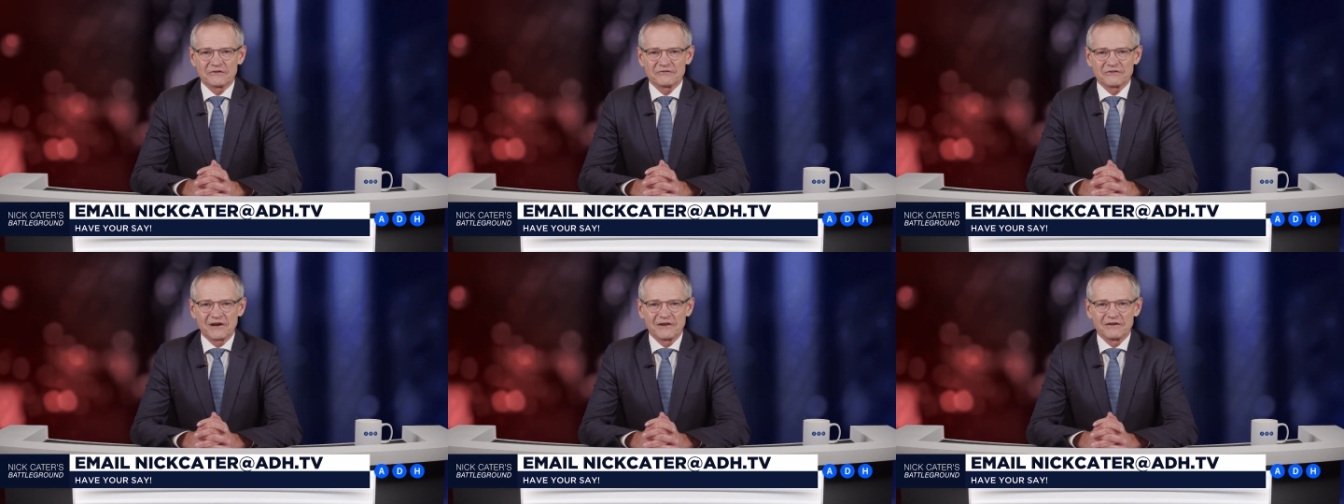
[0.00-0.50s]

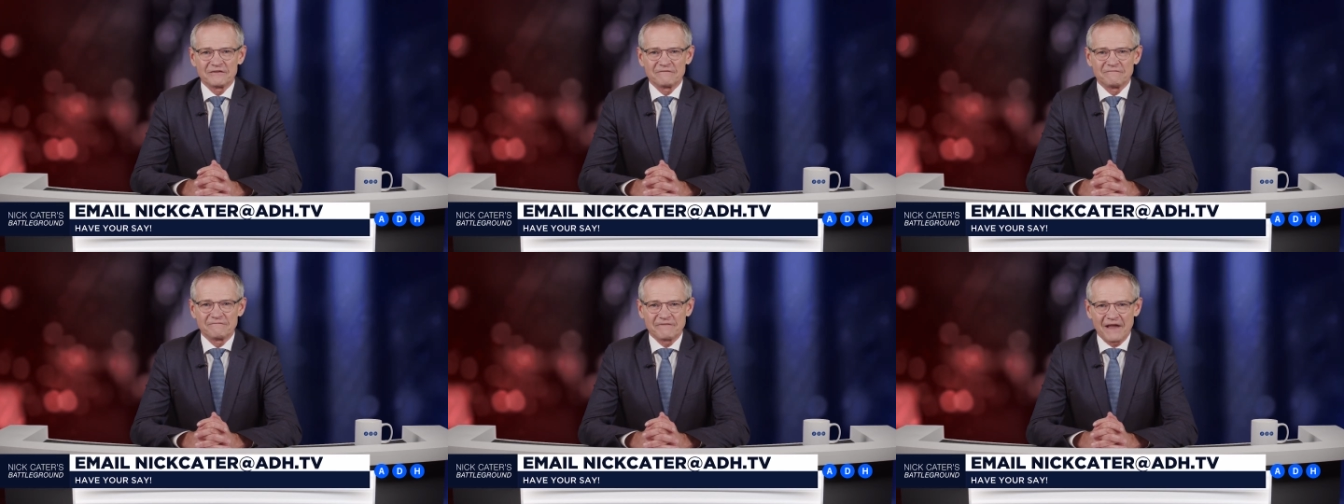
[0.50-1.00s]
Australian
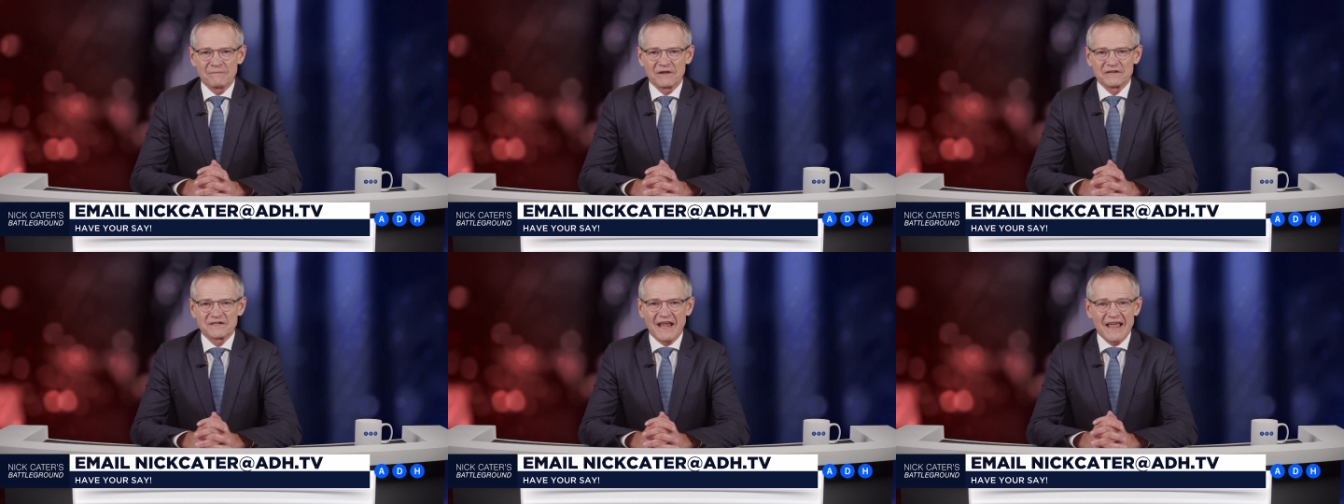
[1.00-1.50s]

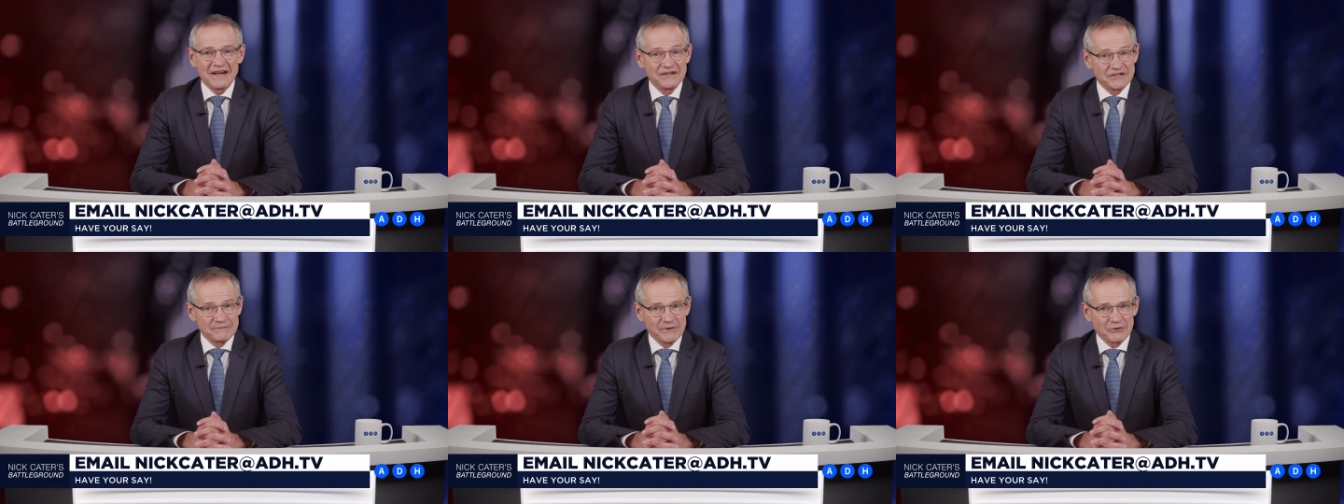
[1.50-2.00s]
family's
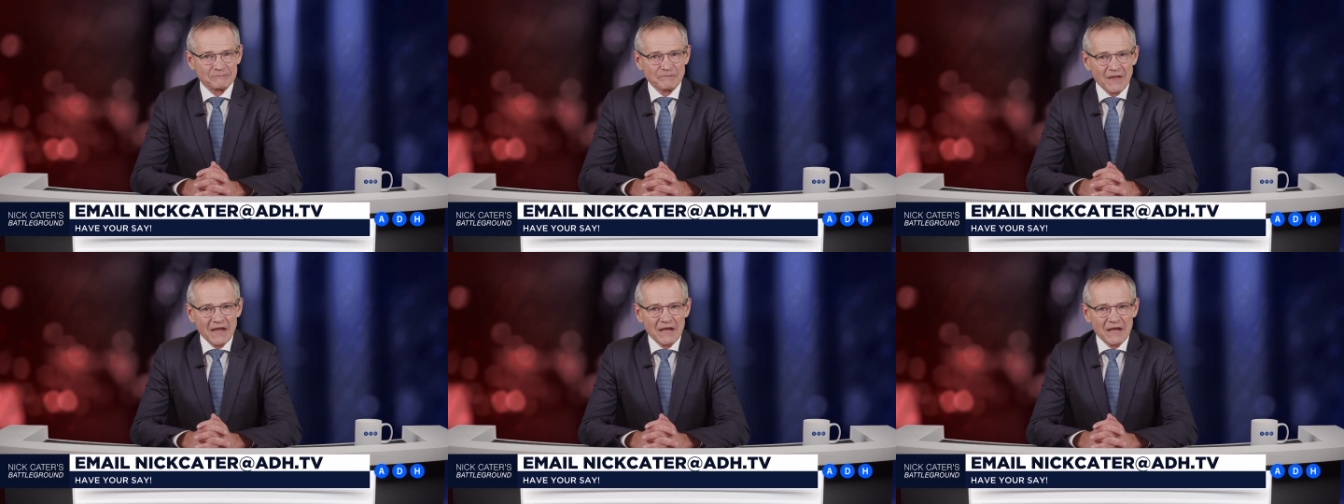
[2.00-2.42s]
energy bill.